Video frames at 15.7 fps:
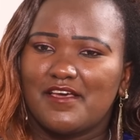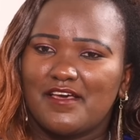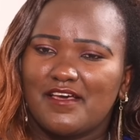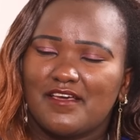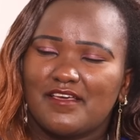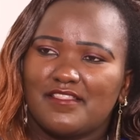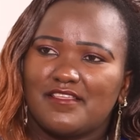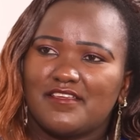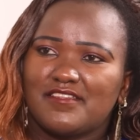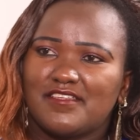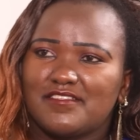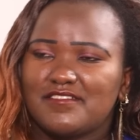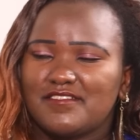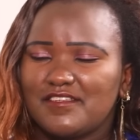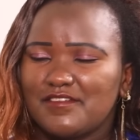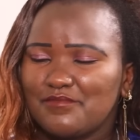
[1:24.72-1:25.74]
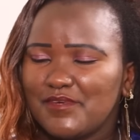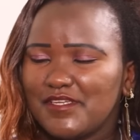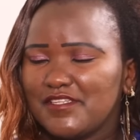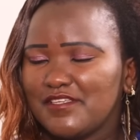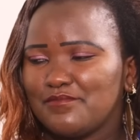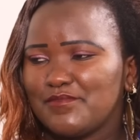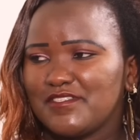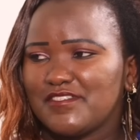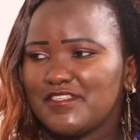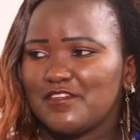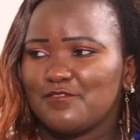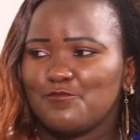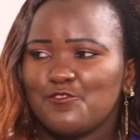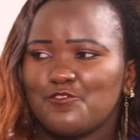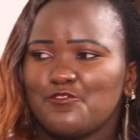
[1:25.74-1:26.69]
Then I say, my name is
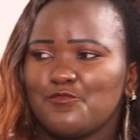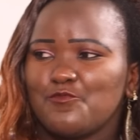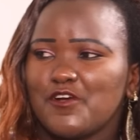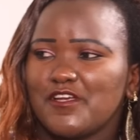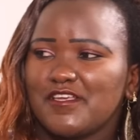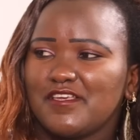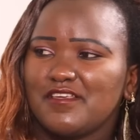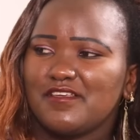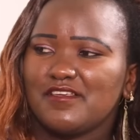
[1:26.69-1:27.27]
Sarah Mudhoni Mwangi.